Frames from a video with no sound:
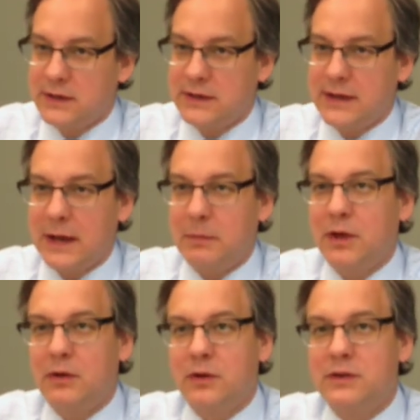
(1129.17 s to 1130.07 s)

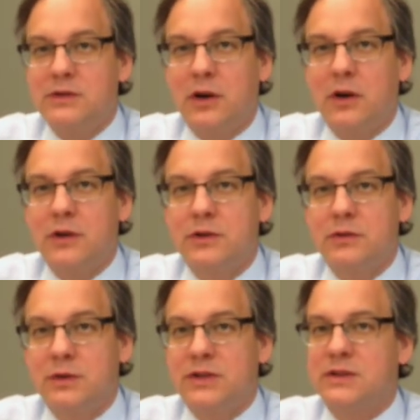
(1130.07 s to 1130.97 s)
tapioca starch,
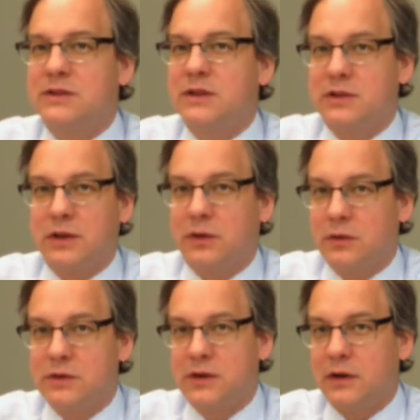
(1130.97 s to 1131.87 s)
which is essentially
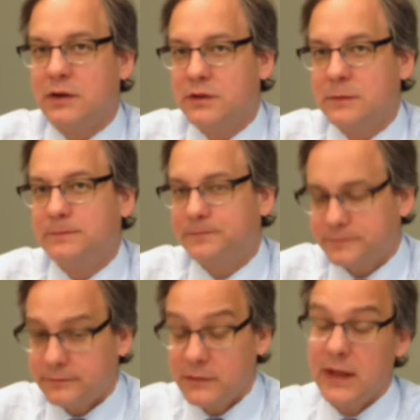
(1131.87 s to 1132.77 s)
cornstarch.
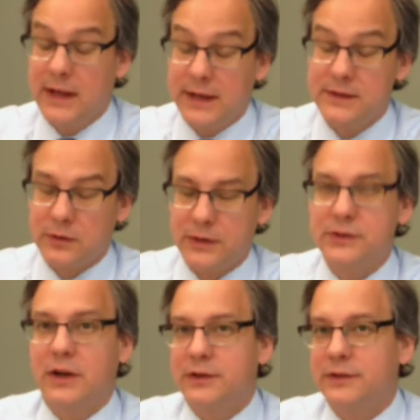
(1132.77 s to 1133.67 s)
It is
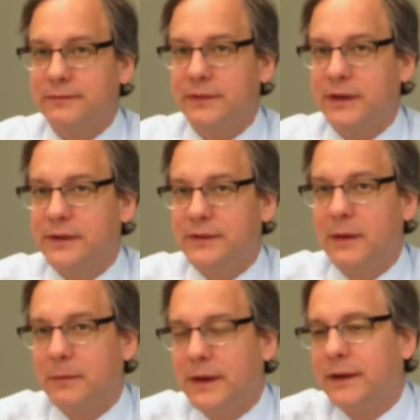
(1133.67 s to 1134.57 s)
cornstarch. They're the
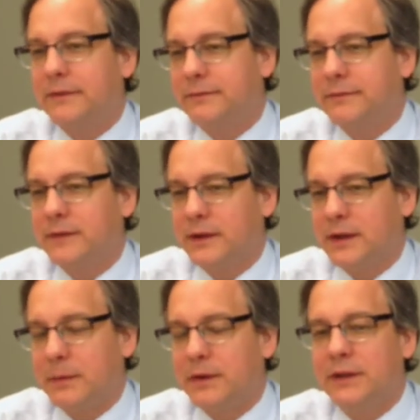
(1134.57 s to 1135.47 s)
same thing,
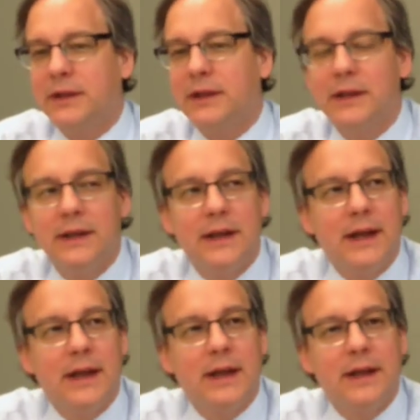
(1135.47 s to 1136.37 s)
chemically.
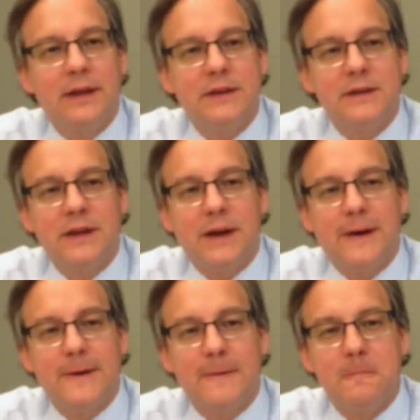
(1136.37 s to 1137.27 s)
And
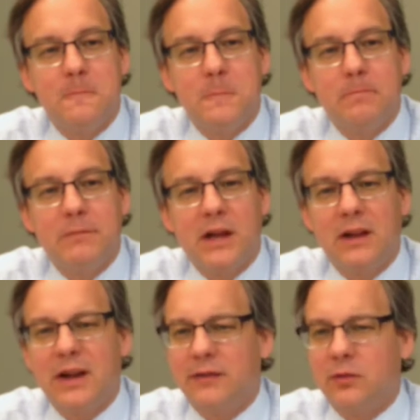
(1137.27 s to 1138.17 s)
a
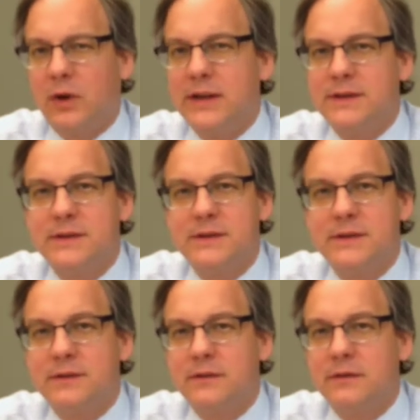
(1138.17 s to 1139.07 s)
lot of
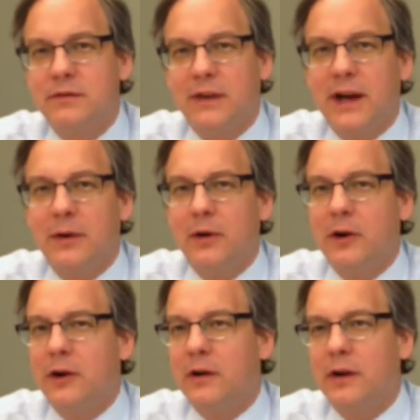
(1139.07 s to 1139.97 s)
rice
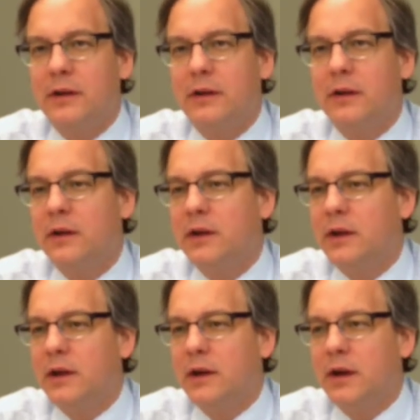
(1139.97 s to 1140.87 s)
flour and
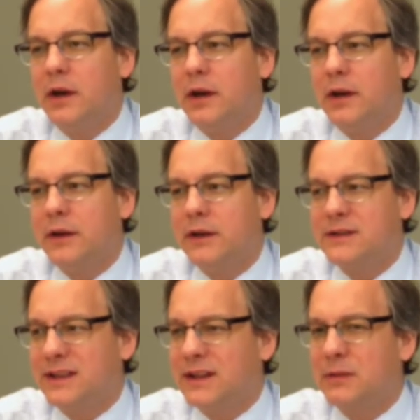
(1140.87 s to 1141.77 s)
things
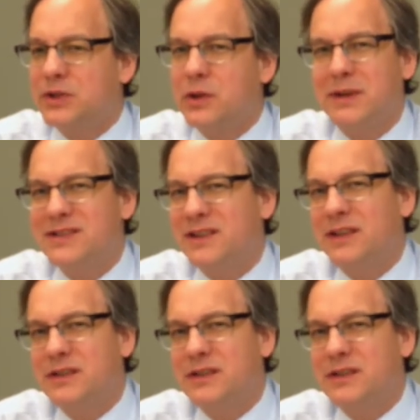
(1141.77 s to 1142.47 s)
like that, which are basically